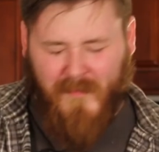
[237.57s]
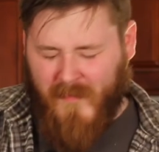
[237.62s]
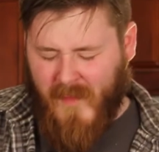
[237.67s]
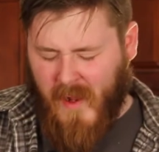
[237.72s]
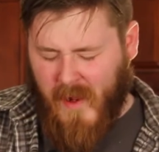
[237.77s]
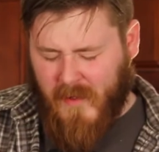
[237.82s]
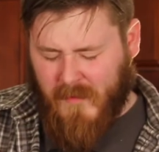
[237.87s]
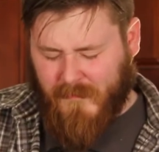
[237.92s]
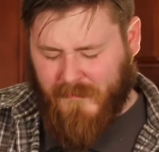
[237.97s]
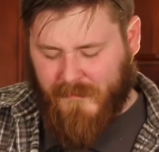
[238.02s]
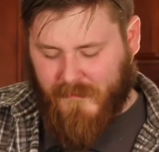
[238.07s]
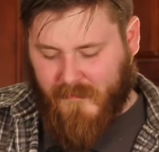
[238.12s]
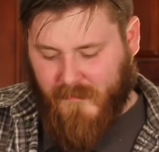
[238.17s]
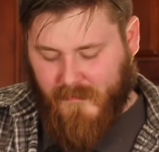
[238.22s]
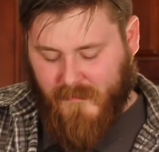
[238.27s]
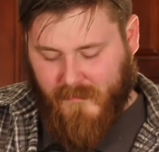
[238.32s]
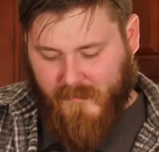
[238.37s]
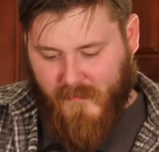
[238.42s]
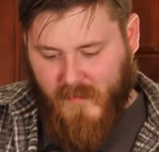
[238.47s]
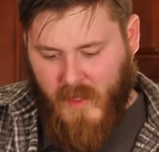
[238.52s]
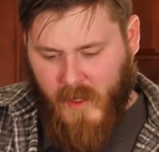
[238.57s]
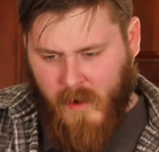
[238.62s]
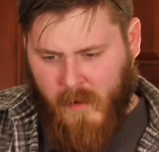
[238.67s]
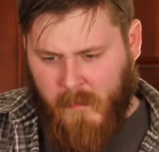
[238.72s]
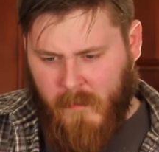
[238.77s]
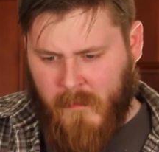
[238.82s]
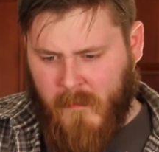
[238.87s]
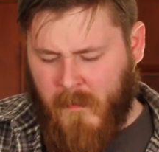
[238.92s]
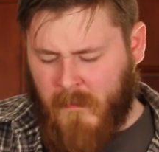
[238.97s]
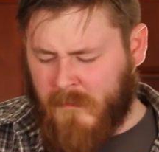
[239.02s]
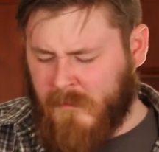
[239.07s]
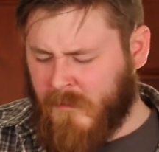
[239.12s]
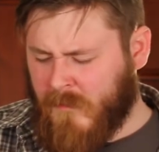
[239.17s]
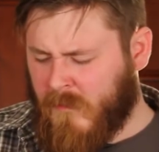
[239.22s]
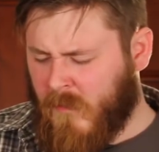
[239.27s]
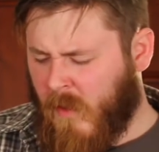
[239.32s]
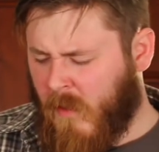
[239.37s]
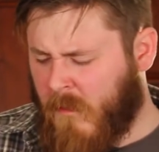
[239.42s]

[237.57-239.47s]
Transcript: (no one is talking)